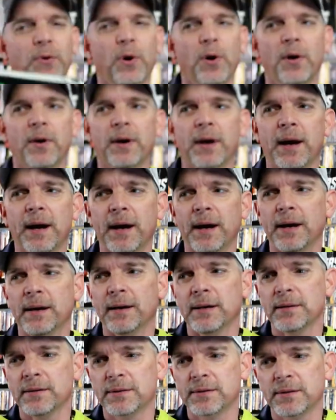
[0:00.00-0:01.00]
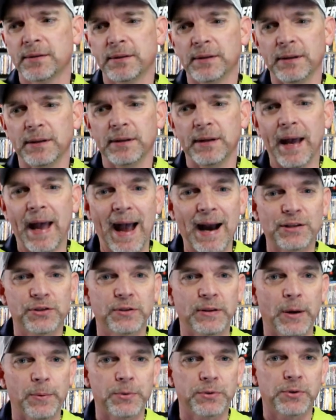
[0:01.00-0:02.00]
far as the
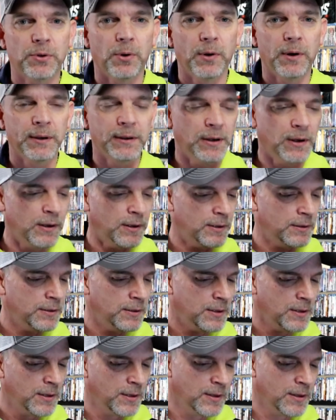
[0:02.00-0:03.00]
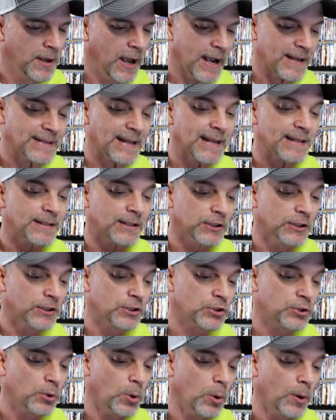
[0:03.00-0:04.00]
action that was going on. I say it's a
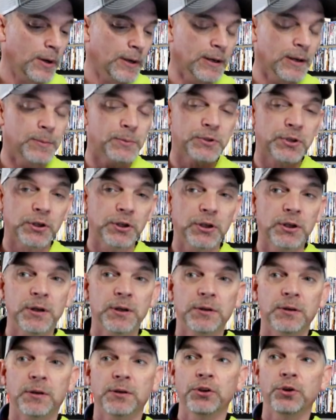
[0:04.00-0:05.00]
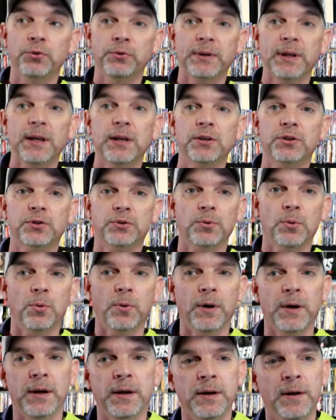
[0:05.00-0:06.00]
good story. It was a good, unique
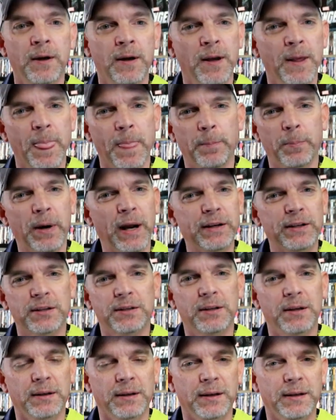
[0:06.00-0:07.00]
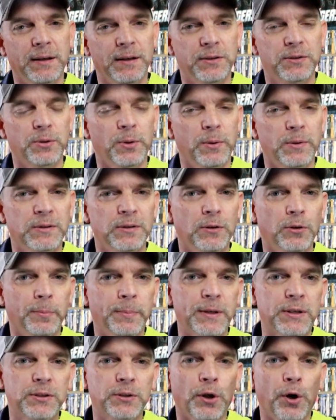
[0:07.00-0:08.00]
story, but I just couldn't get into it. It's a little
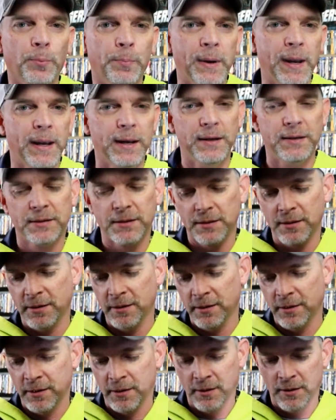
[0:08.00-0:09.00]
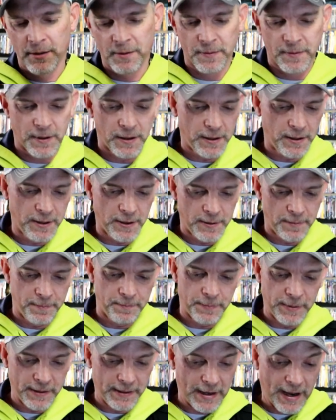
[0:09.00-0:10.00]
bit slow-paced.
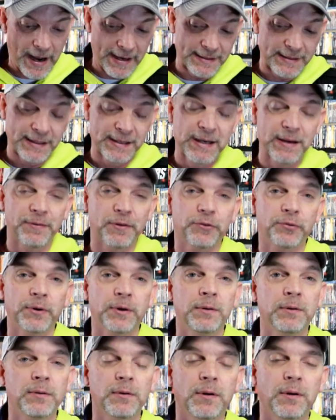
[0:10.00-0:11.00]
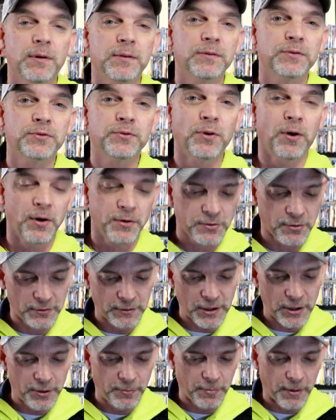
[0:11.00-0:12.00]
Um, but I did give it three stars
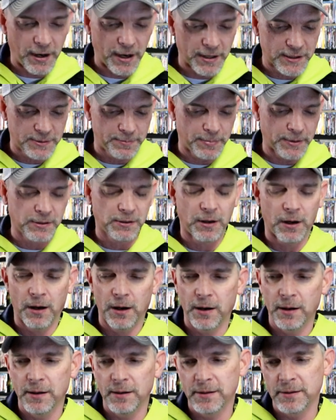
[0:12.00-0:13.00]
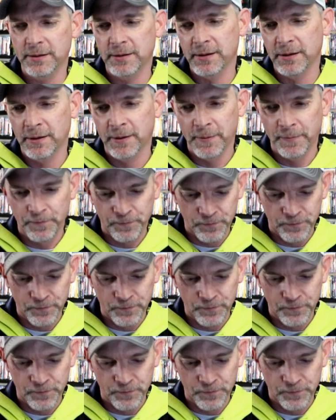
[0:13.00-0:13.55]
on Letterboxd because